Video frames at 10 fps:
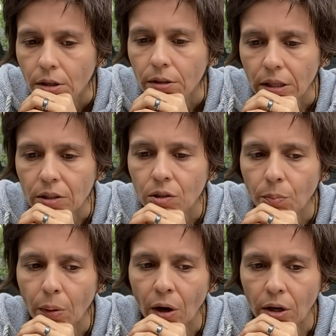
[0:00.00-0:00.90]
That's the
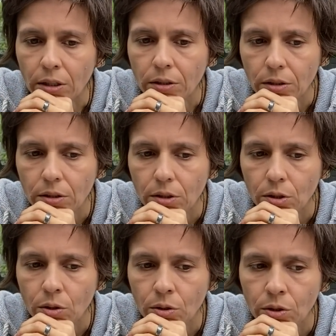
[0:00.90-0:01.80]
pause. So
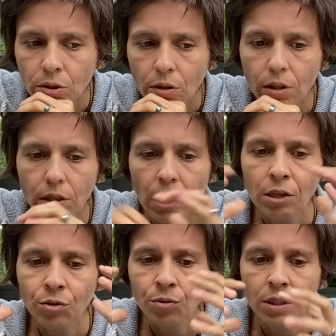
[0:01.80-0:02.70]
you started
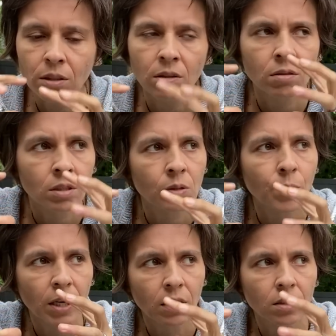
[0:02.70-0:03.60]
entering this
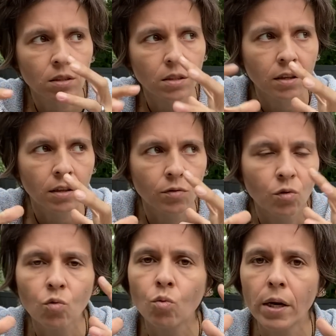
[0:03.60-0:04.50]
space of
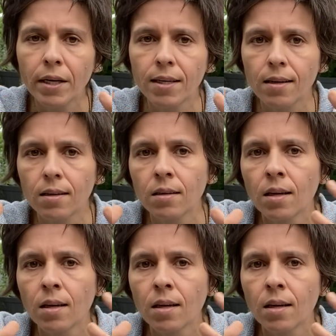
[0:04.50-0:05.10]
waiting.